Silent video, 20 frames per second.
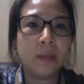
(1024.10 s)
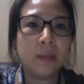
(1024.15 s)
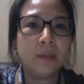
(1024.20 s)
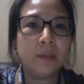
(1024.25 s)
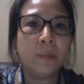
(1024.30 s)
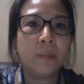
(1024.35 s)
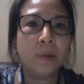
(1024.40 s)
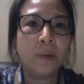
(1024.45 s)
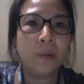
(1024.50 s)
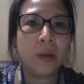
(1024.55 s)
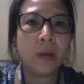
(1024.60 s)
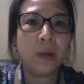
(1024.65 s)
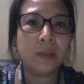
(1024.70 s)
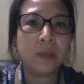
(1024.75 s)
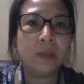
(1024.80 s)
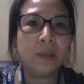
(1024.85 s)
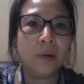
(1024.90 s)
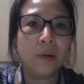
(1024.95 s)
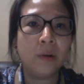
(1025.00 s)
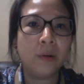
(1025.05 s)
production
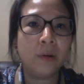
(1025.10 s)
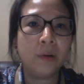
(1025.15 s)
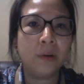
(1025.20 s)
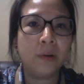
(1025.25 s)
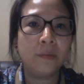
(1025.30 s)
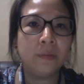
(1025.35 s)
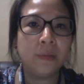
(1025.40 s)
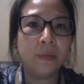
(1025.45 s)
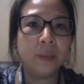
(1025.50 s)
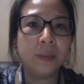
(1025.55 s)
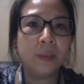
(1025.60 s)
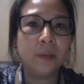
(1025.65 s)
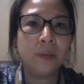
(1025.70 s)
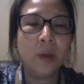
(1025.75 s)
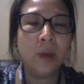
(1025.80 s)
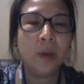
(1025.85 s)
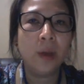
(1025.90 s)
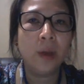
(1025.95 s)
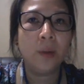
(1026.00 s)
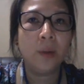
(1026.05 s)
order first.
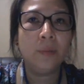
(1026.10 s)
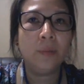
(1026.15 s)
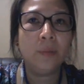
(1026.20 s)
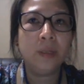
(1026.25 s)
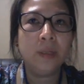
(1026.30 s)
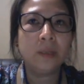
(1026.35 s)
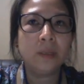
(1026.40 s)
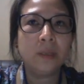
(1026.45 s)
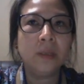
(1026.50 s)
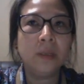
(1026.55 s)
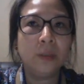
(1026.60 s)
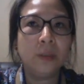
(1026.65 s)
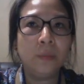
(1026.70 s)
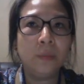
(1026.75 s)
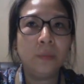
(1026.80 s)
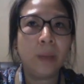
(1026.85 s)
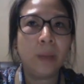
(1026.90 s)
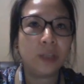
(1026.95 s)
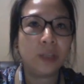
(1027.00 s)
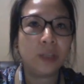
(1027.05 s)
We just need to
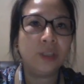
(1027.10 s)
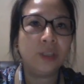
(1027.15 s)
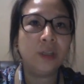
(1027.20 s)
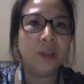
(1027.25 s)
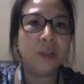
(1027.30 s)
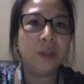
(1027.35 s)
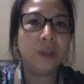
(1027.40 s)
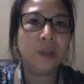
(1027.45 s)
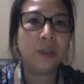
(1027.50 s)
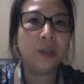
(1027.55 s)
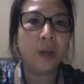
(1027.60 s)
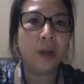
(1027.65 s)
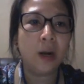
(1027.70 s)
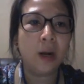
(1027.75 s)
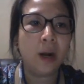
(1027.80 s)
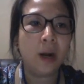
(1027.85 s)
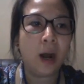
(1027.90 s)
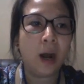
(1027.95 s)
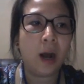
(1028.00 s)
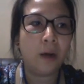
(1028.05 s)
make sure
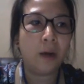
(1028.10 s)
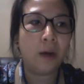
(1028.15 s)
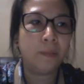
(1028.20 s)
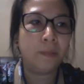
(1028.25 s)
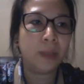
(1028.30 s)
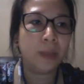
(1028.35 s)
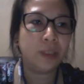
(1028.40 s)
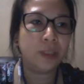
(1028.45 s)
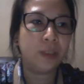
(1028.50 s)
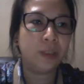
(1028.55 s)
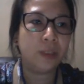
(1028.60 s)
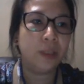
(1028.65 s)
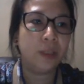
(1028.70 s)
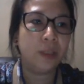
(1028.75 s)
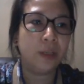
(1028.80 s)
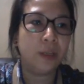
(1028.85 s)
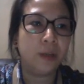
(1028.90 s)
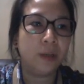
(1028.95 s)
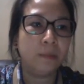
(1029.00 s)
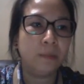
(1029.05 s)
how much
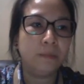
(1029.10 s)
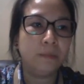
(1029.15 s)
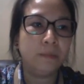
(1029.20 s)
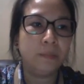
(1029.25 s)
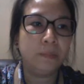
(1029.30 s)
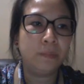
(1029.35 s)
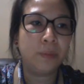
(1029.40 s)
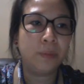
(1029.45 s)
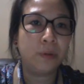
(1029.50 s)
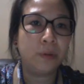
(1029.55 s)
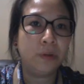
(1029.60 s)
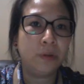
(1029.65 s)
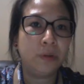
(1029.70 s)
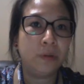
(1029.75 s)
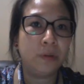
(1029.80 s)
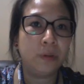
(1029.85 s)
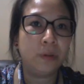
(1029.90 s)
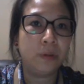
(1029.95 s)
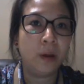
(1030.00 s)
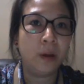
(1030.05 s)
the product
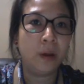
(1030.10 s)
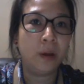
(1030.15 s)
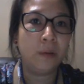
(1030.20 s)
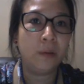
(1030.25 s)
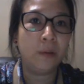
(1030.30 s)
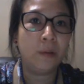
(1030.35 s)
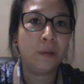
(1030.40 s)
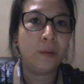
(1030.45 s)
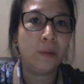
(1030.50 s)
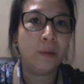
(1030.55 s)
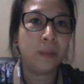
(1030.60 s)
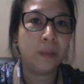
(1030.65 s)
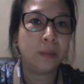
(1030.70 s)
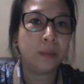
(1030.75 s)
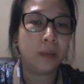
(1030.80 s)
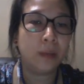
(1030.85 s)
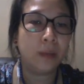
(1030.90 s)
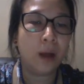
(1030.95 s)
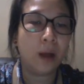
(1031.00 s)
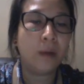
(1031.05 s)

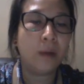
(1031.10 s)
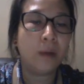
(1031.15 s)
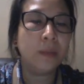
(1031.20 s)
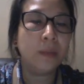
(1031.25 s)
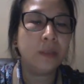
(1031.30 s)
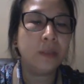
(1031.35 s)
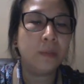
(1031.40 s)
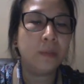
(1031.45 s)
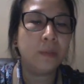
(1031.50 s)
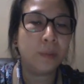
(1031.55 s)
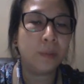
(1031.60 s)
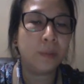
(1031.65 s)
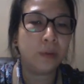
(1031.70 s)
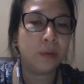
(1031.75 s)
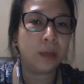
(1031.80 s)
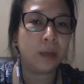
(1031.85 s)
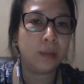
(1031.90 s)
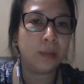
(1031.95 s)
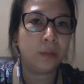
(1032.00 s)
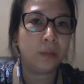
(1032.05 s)
how much the product
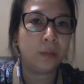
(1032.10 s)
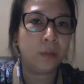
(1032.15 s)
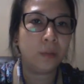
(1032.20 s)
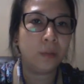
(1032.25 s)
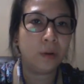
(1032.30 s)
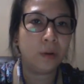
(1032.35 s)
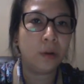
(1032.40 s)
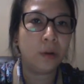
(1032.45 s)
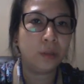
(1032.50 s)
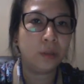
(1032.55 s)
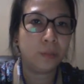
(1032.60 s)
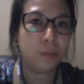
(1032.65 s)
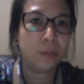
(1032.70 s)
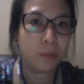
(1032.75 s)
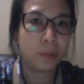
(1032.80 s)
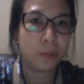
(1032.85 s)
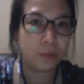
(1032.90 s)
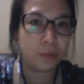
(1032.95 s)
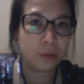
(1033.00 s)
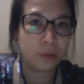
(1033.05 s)
that we're going to
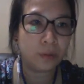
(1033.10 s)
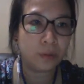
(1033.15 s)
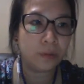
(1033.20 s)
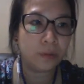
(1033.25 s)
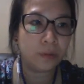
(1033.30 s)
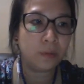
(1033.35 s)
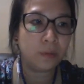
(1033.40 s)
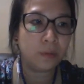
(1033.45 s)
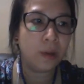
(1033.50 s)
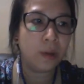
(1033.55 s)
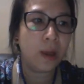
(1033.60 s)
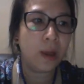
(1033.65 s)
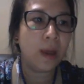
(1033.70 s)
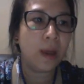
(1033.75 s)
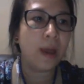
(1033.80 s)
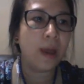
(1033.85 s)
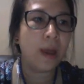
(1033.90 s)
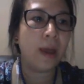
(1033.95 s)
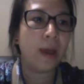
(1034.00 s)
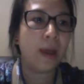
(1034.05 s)
produce,
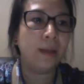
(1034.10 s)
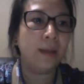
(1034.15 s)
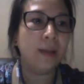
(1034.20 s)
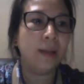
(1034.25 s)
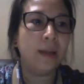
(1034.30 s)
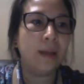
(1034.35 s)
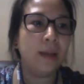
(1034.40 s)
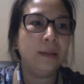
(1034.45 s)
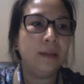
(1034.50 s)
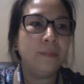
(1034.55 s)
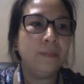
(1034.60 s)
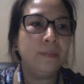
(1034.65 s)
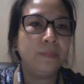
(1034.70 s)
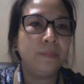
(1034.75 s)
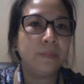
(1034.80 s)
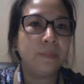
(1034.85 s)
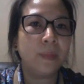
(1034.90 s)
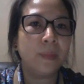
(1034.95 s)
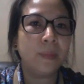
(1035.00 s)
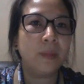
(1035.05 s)
and then
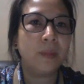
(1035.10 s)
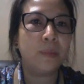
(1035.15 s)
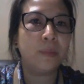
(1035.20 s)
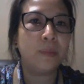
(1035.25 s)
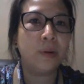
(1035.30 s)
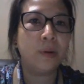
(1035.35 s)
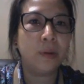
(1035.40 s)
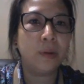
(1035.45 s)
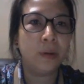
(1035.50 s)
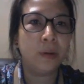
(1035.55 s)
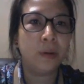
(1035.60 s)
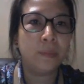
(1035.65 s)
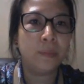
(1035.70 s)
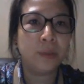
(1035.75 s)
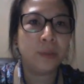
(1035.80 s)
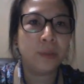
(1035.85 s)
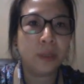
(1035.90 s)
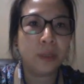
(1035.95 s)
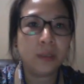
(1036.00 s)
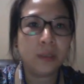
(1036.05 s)
the
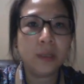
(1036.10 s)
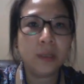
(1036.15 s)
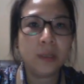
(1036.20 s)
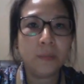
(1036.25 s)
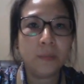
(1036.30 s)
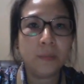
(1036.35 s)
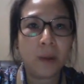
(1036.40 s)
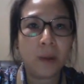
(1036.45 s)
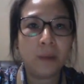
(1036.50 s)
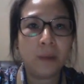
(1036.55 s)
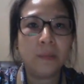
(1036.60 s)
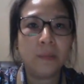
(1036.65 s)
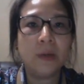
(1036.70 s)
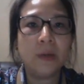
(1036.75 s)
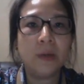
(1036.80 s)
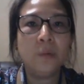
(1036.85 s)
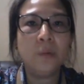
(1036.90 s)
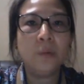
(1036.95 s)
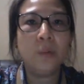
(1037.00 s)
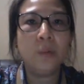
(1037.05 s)
purchasing department
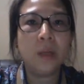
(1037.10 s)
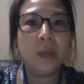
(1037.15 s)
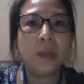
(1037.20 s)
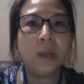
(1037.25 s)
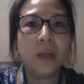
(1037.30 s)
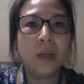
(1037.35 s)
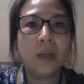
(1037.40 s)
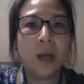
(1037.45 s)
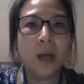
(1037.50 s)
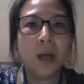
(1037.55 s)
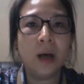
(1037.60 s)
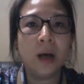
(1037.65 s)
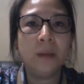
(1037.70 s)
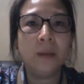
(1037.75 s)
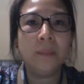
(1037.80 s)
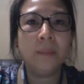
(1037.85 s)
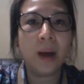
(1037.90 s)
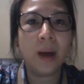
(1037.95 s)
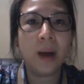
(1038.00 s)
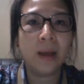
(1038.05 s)
will
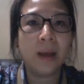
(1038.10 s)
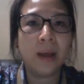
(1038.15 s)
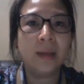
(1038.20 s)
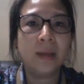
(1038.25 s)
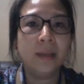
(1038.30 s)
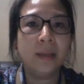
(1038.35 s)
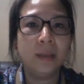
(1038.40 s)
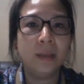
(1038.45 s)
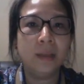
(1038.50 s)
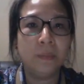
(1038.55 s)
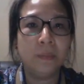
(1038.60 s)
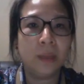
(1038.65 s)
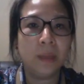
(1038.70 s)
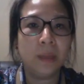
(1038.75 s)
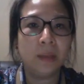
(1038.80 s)
buy the meat.